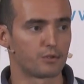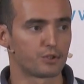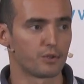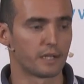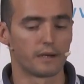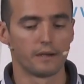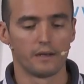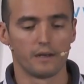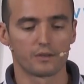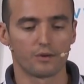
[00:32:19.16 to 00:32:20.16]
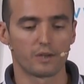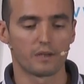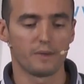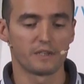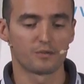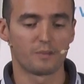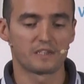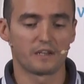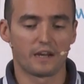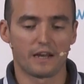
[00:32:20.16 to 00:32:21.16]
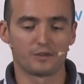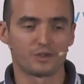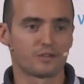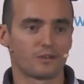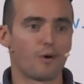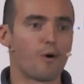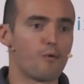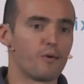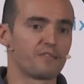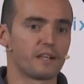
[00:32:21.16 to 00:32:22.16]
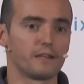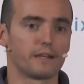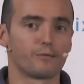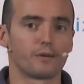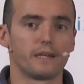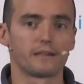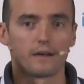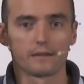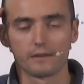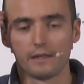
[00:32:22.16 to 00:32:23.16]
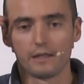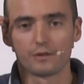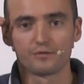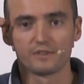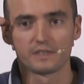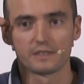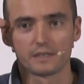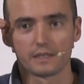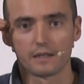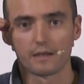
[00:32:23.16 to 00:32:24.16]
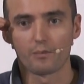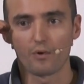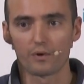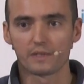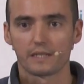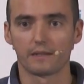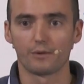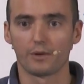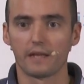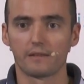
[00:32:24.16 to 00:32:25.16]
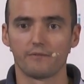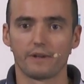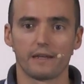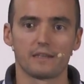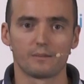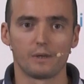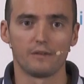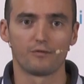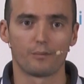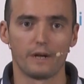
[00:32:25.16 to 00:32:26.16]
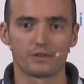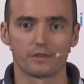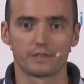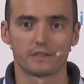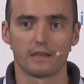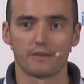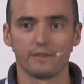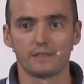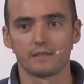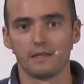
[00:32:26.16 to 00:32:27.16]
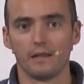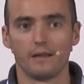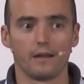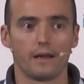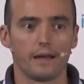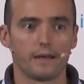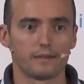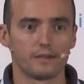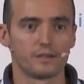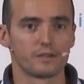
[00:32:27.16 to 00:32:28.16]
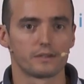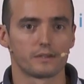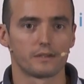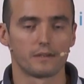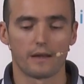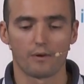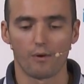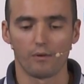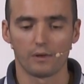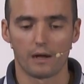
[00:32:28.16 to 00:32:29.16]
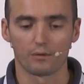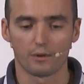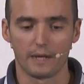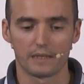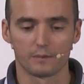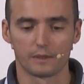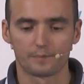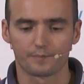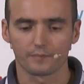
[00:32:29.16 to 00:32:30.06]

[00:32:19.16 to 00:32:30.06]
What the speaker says: Shodan. So what it means, you basically can just go with Telnet or Netcat to these ports, and you get the XML information just like this. And it's like all automatable.